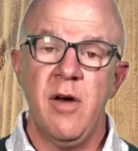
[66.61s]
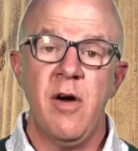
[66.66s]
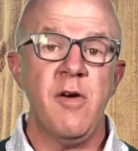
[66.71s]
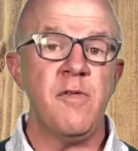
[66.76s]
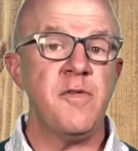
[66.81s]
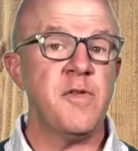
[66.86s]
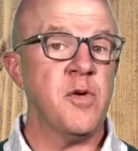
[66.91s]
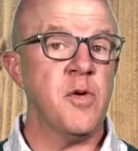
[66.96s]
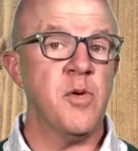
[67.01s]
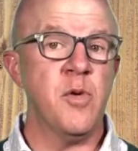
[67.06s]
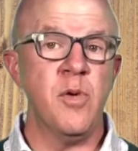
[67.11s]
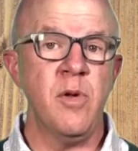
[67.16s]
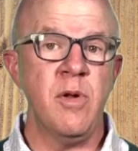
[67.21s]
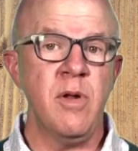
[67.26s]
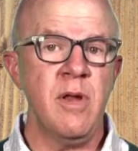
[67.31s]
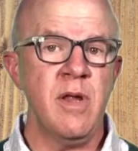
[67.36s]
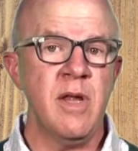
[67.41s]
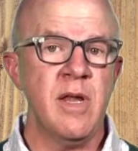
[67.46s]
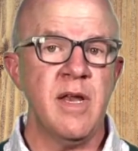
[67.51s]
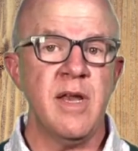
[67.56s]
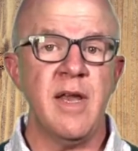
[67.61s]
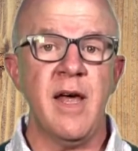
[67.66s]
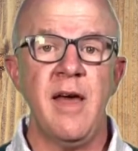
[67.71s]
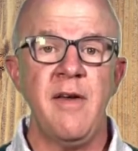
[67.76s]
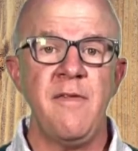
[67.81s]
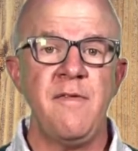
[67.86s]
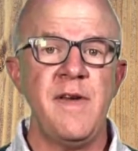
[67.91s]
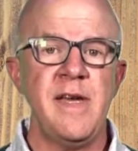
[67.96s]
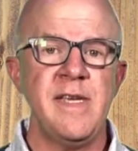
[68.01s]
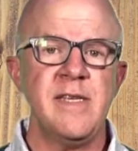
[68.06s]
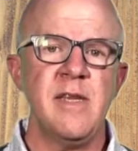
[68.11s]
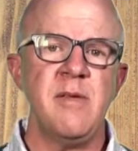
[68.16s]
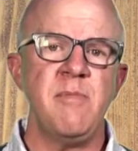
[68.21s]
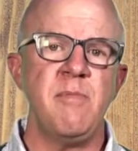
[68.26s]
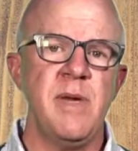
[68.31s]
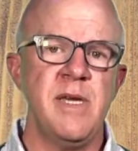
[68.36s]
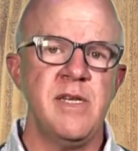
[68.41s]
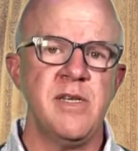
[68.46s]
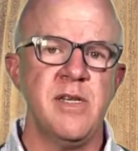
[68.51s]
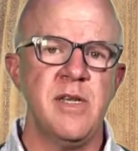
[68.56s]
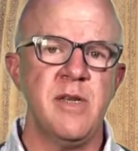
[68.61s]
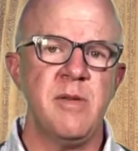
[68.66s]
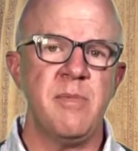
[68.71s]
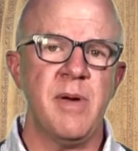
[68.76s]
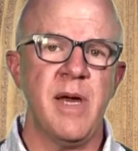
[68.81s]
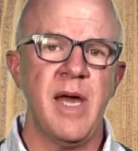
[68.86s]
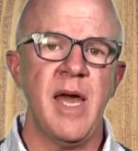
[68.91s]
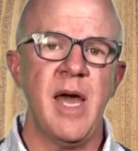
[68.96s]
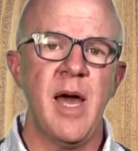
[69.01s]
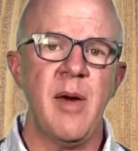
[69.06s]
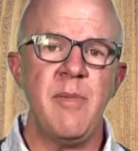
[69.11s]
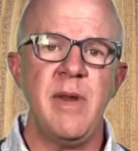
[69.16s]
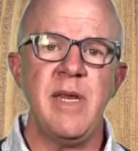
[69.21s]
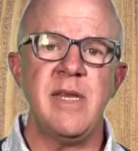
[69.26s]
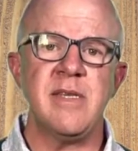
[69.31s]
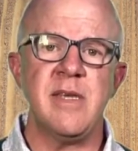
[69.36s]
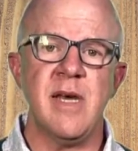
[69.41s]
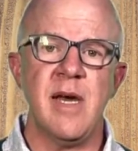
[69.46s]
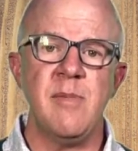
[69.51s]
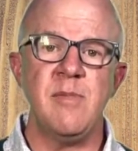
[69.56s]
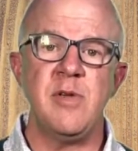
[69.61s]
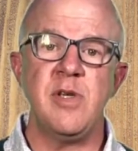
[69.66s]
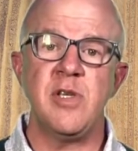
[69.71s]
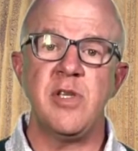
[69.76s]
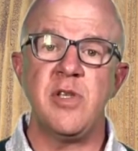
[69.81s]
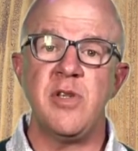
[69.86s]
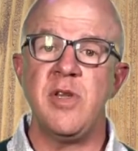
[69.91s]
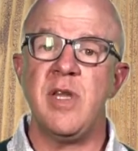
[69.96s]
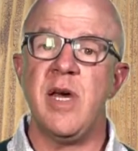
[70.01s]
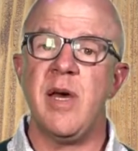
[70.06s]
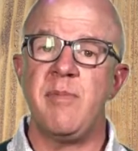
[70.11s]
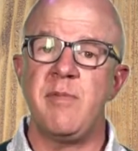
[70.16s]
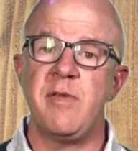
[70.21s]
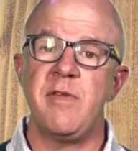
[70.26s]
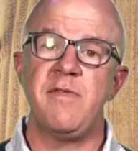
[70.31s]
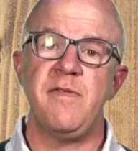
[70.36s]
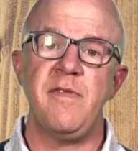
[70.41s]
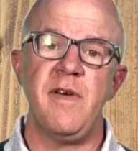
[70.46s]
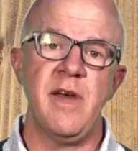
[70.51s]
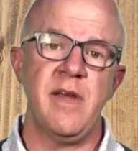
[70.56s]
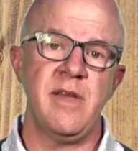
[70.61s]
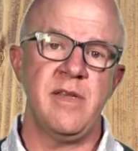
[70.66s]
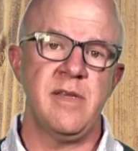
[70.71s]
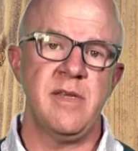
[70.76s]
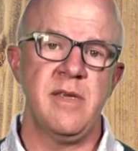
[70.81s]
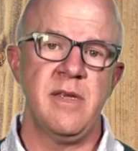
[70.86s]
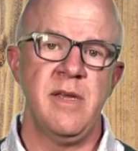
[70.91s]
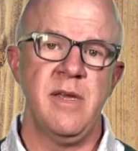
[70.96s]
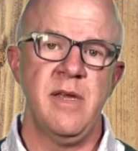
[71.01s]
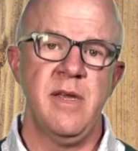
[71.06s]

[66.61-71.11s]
After all, life isn't measured by how many times you stood up to fight.